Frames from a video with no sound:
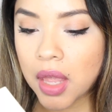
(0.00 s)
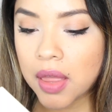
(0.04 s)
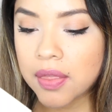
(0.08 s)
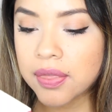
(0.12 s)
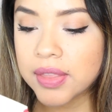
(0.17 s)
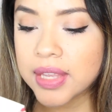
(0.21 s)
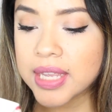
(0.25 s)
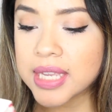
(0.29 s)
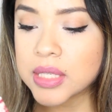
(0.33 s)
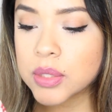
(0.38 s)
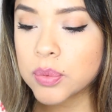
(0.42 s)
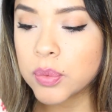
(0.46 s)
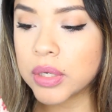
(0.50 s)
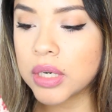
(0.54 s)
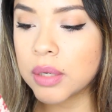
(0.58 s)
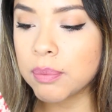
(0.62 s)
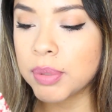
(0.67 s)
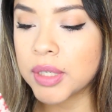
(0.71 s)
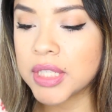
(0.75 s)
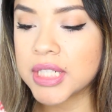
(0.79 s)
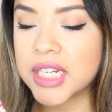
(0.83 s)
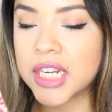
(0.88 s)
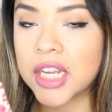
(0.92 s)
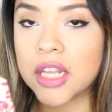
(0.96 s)
This one in
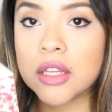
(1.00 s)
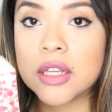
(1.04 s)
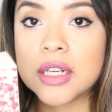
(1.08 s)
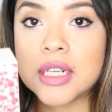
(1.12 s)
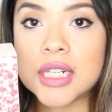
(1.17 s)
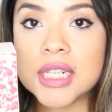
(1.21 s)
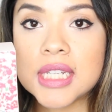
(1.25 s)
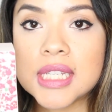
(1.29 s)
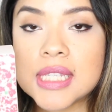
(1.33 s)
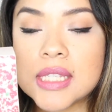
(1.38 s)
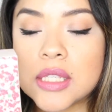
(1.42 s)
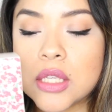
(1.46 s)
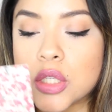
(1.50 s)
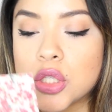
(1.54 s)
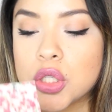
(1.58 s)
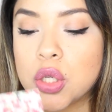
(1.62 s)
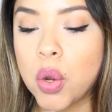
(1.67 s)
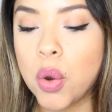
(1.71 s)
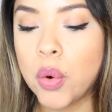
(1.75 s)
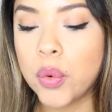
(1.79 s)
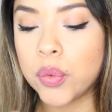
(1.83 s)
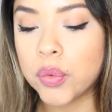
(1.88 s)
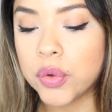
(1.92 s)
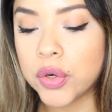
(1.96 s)
particular is the
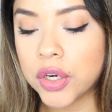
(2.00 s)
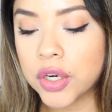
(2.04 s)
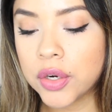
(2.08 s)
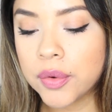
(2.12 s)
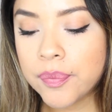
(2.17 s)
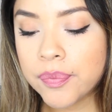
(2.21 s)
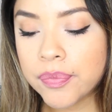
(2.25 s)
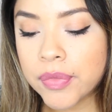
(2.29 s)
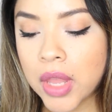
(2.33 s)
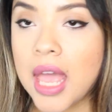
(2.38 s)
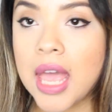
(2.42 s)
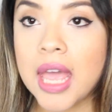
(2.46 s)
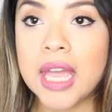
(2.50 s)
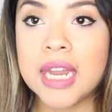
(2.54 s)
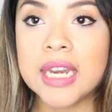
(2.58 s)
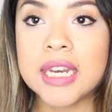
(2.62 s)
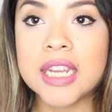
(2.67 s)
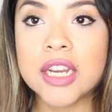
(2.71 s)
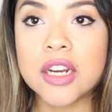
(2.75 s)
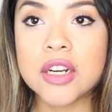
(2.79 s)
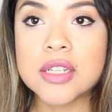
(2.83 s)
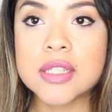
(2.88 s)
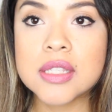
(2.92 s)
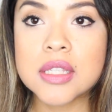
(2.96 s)
toner. And
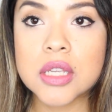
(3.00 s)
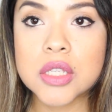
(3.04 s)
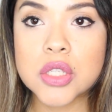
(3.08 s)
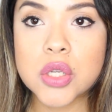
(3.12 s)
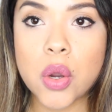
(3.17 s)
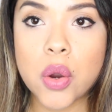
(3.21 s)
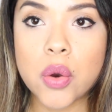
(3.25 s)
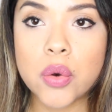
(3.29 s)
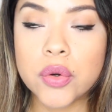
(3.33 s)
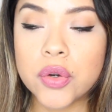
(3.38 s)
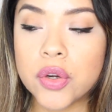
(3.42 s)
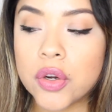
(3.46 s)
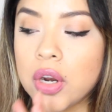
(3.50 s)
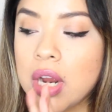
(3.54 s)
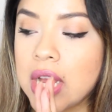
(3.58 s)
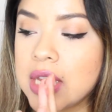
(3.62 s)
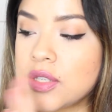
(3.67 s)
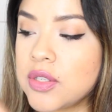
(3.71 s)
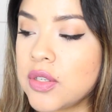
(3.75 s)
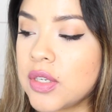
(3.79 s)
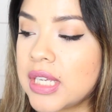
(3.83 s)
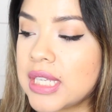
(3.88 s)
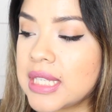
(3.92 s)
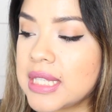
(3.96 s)
here's the toner.
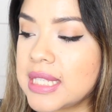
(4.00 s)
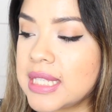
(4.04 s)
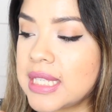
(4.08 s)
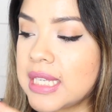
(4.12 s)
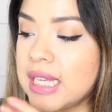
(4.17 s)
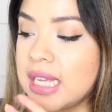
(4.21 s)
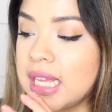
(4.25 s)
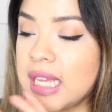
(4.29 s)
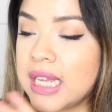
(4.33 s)
As you can see,